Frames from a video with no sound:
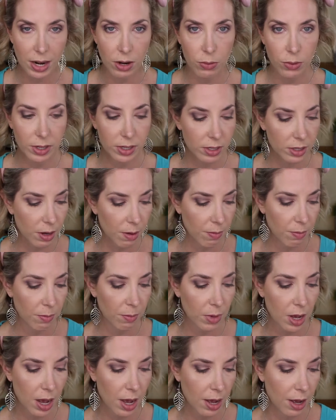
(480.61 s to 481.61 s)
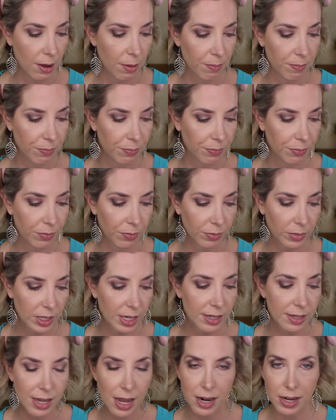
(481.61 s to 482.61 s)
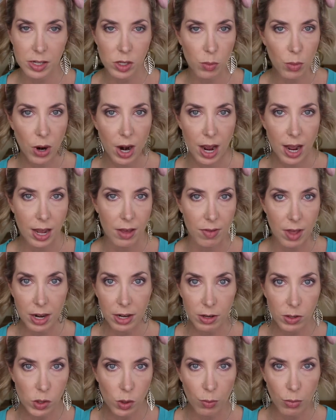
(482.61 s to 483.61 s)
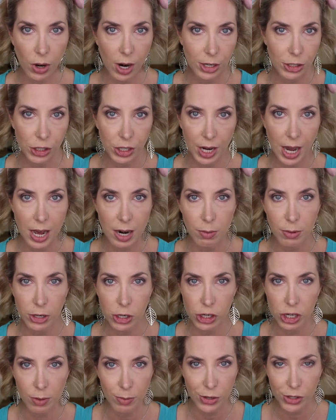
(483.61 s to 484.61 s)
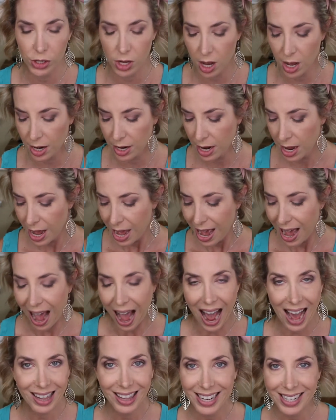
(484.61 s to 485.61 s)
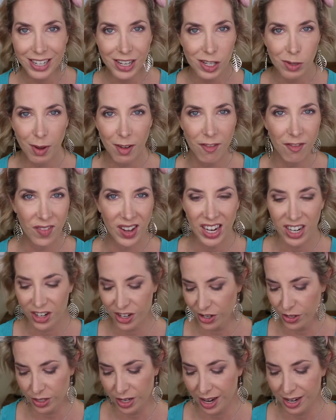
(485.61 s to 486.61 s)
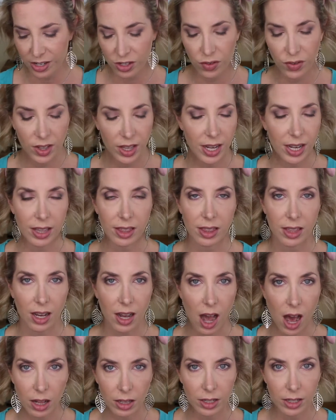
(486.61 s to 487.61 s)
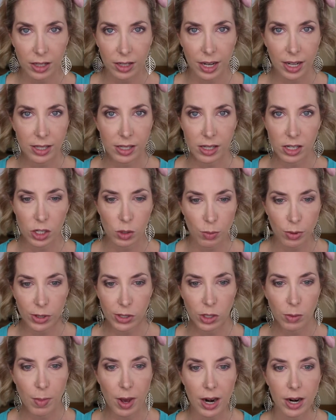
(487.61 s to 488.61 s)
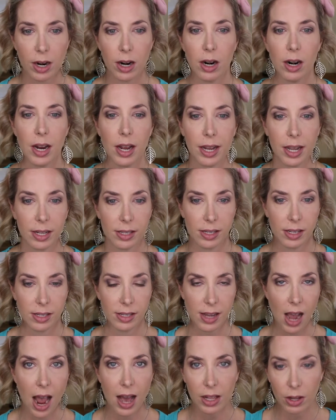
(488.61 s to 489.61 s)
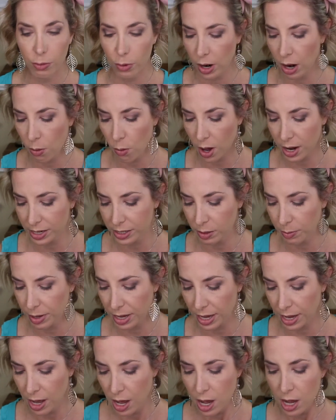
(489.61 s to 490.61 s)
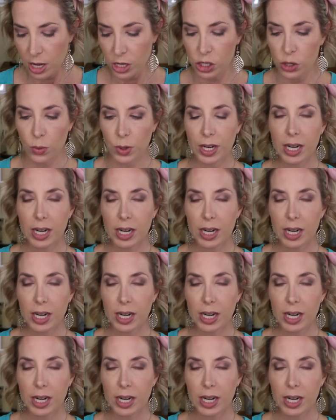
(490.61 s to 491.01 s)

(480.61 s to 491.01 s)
it with some setting spray and then use a brush to kind of put shimmers on. I like to use my fingers. I just feel like the color gets dispersed better. It gets exactly where I want it to be. So we're